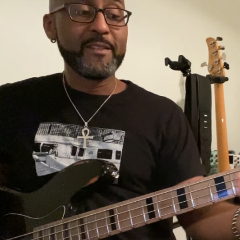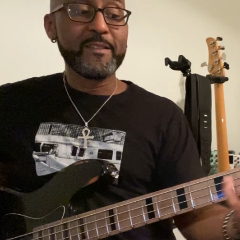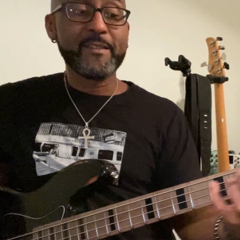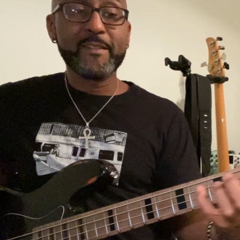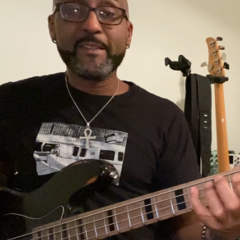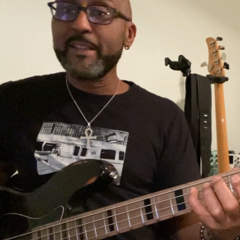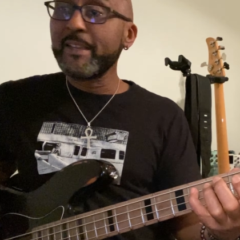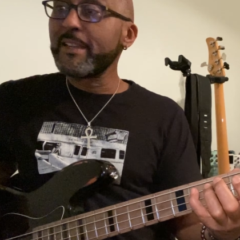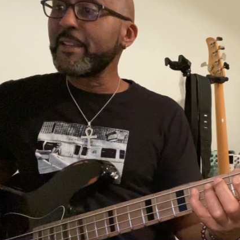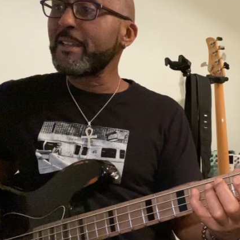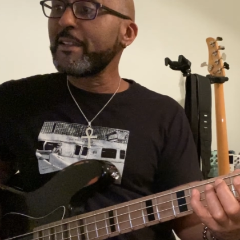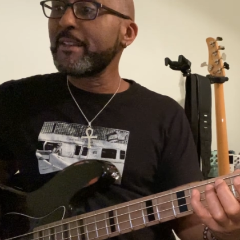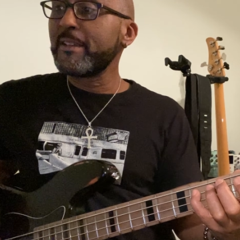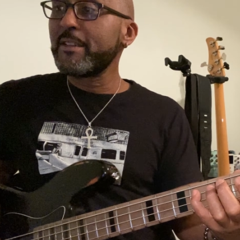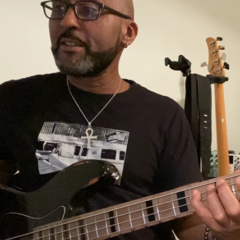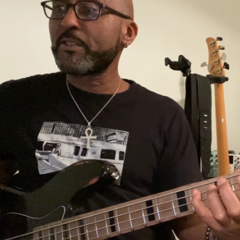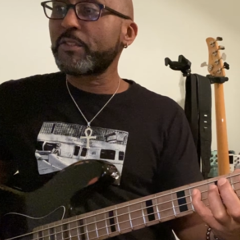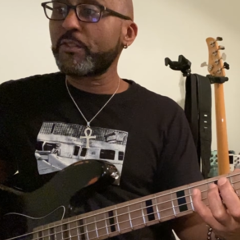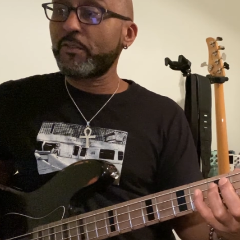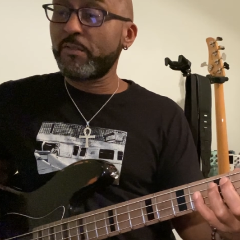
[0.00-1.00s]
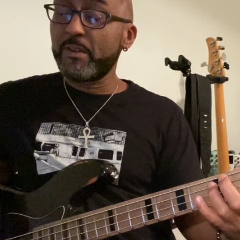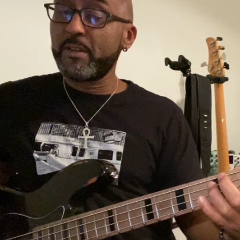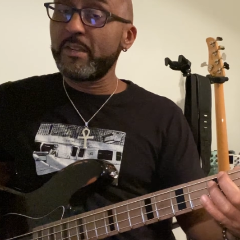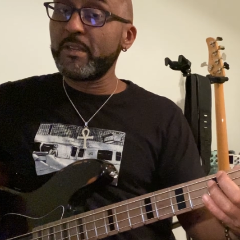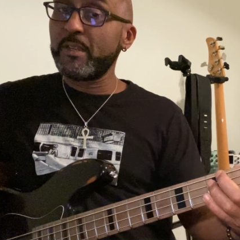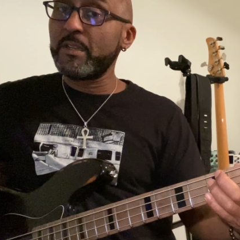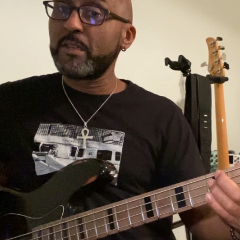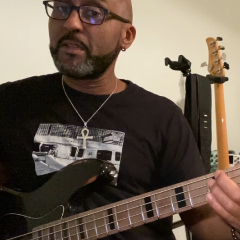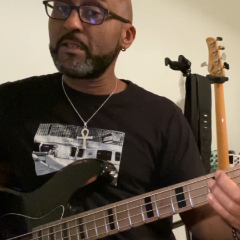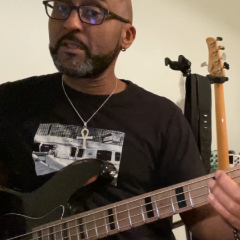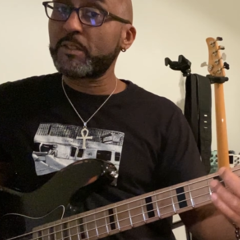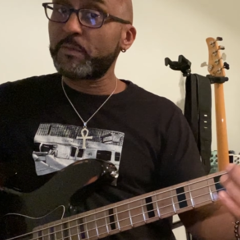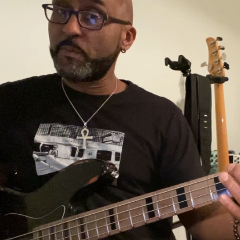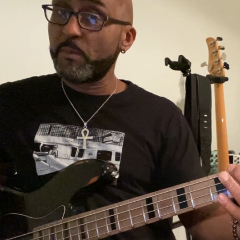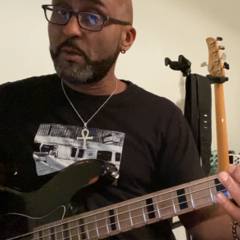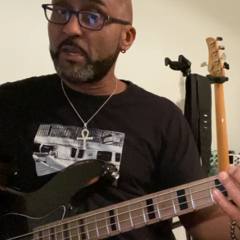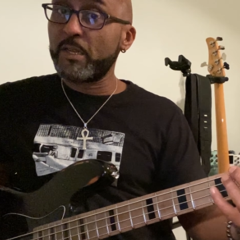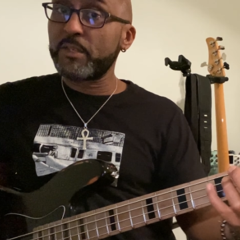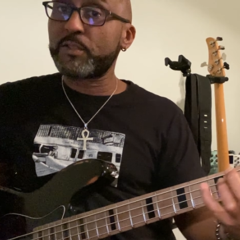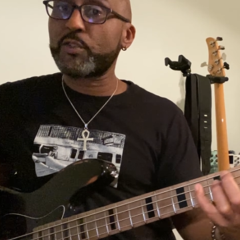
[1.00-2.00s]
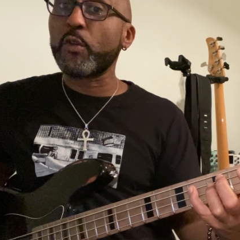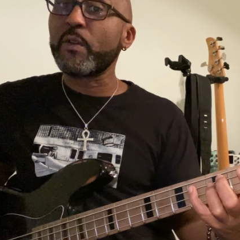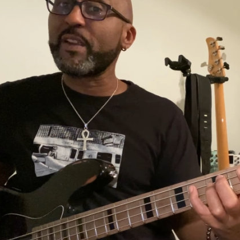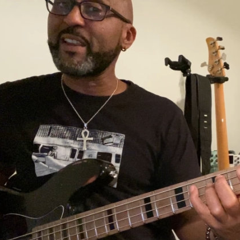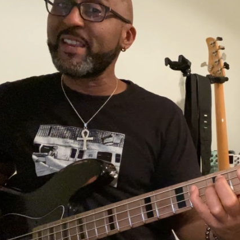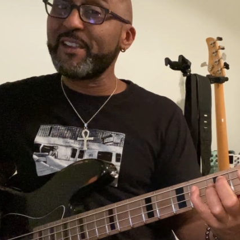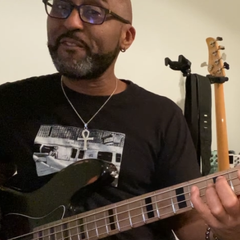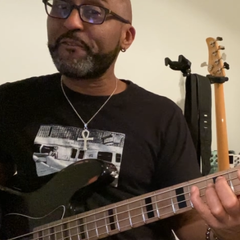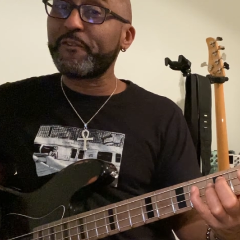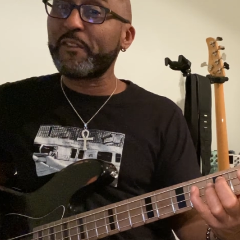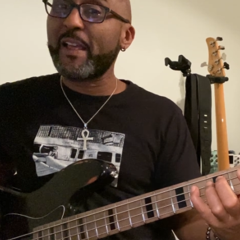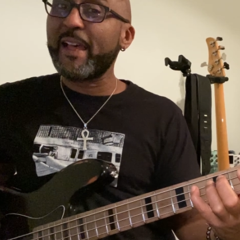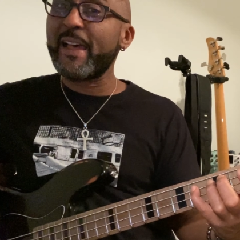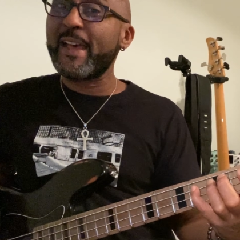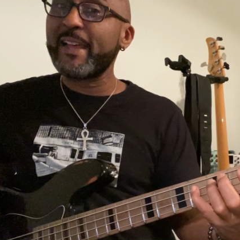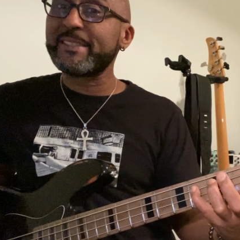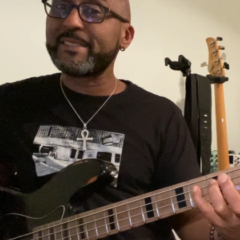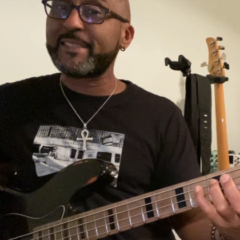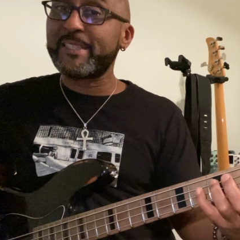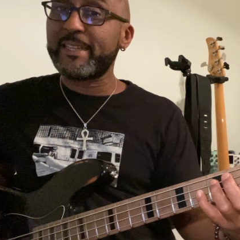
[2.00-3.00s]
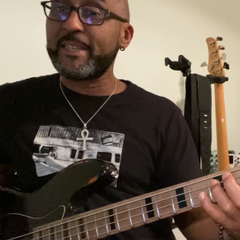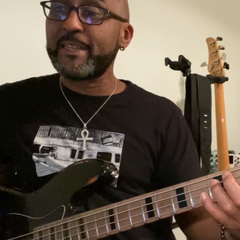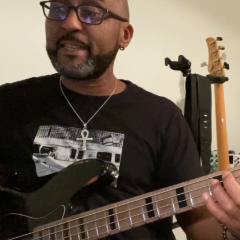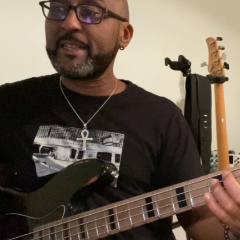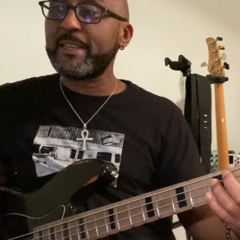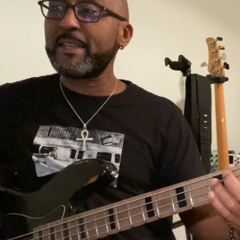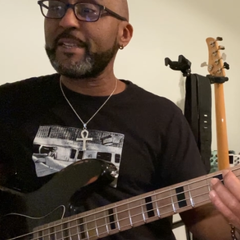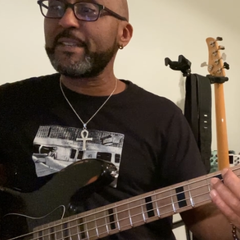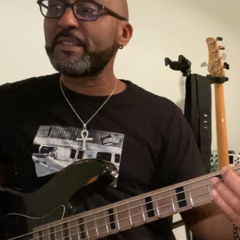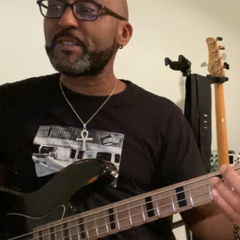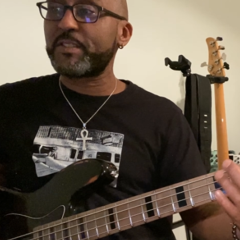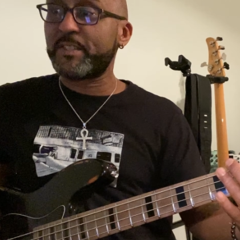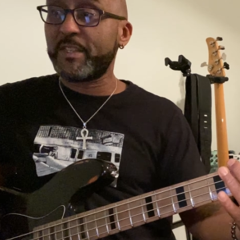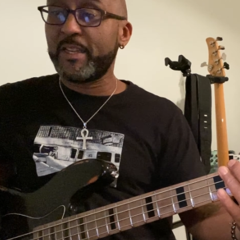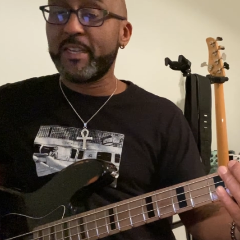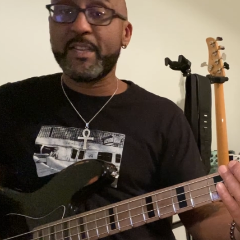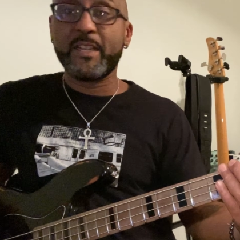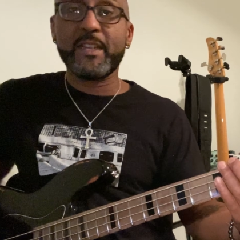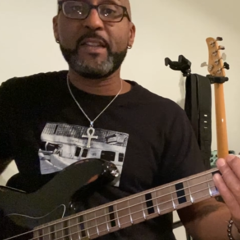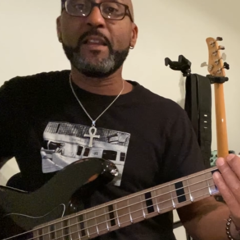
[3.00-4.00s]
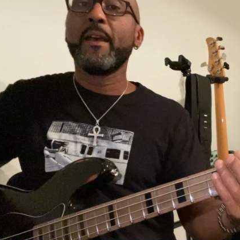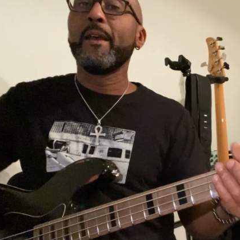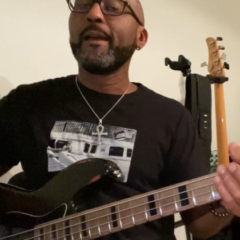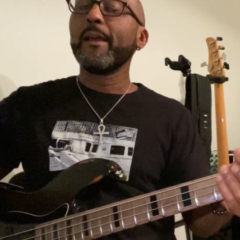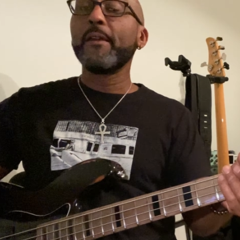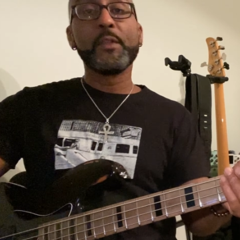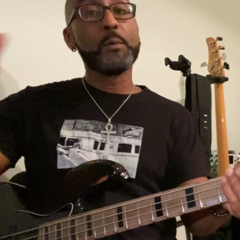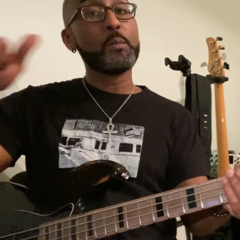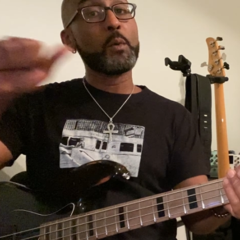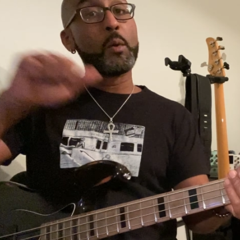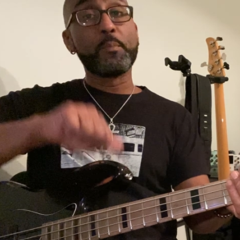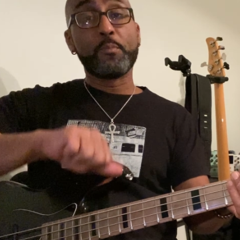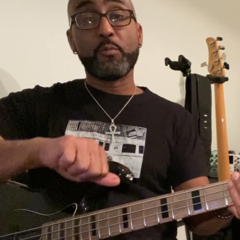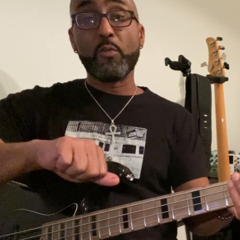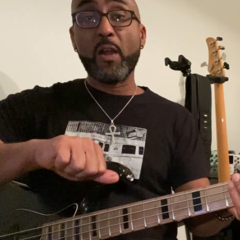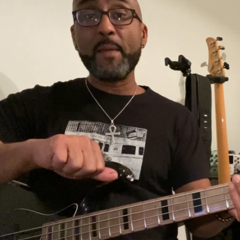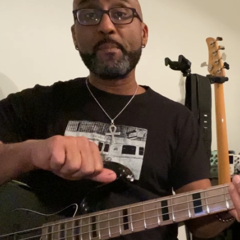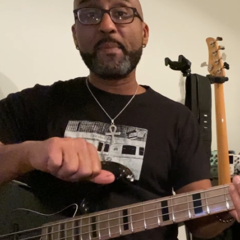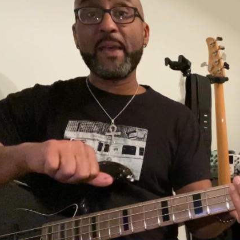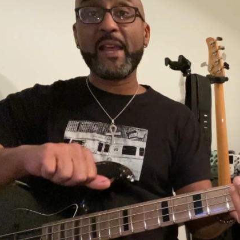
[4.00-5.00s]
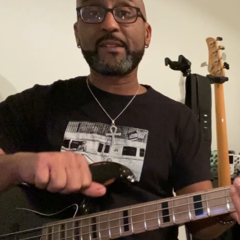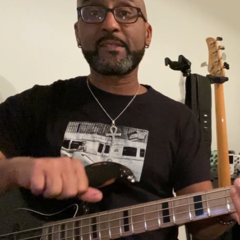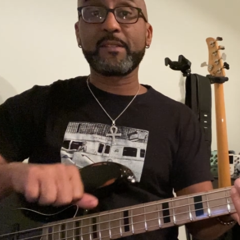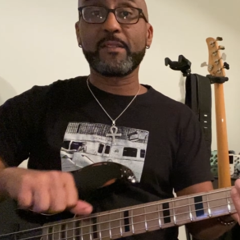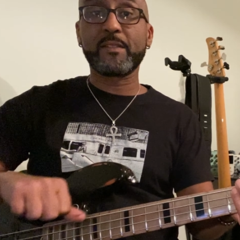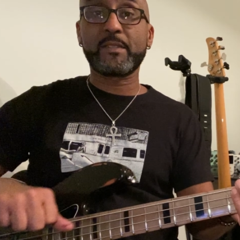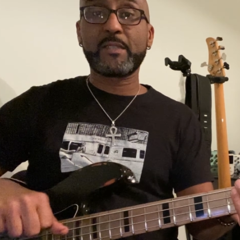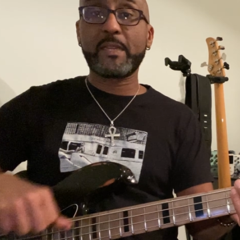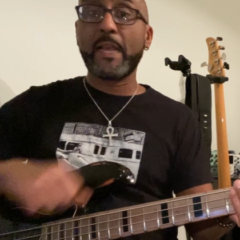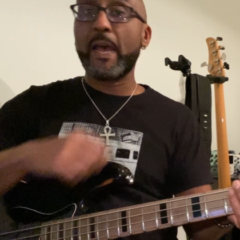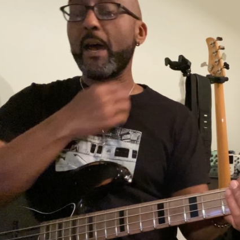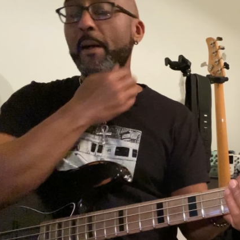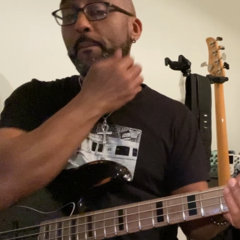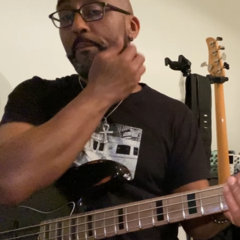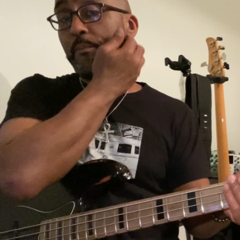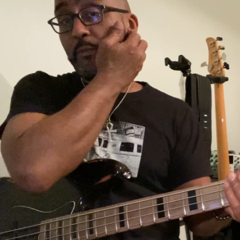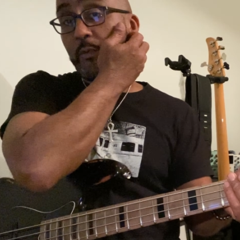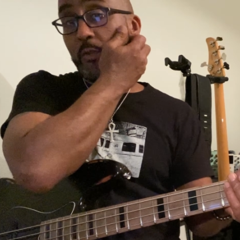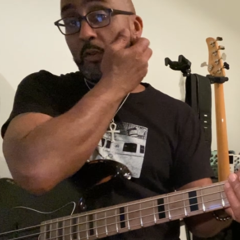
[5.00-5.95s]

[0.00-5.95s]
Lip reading: This Christmas, so E flat, D, C, and then we're right back to the top.